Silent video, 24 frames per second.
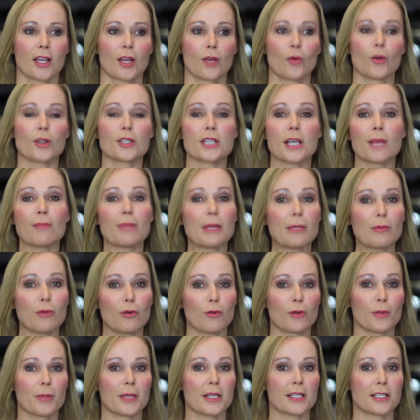Well, some
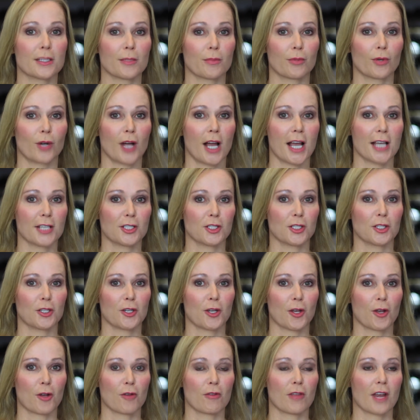people would be surprised to
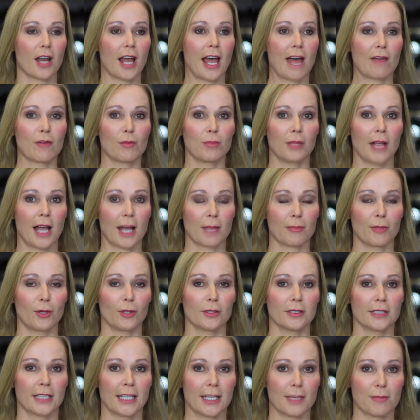know that I have a black
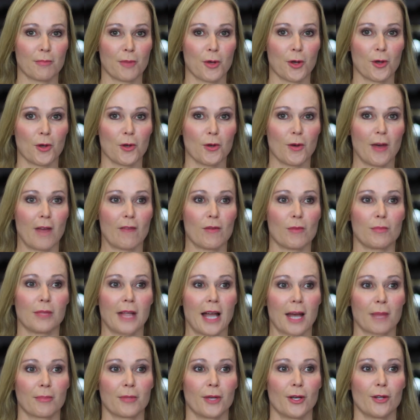belt in Kempo, I have a
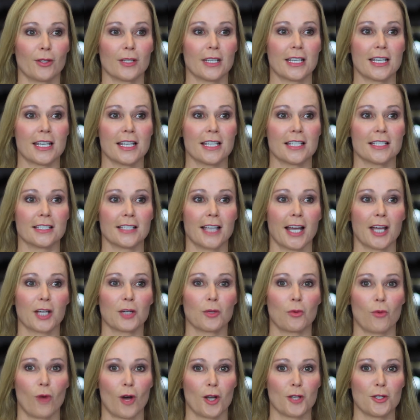black belt in
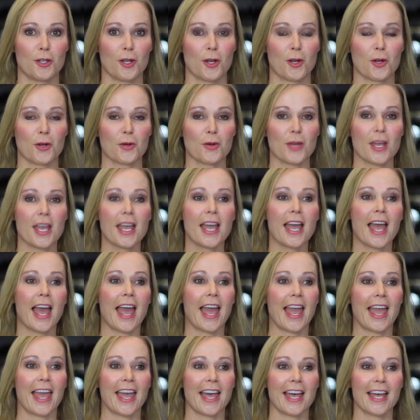Taekwondo,
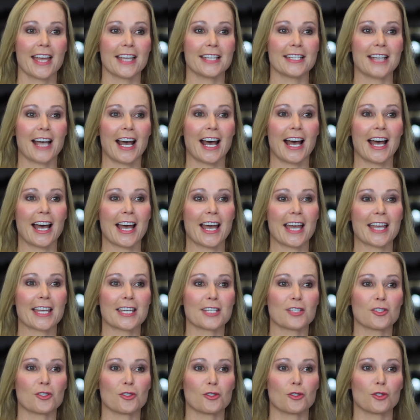and I
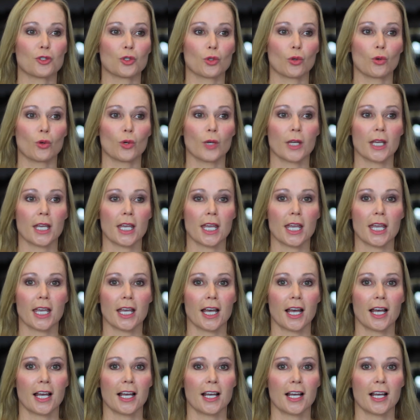enjoy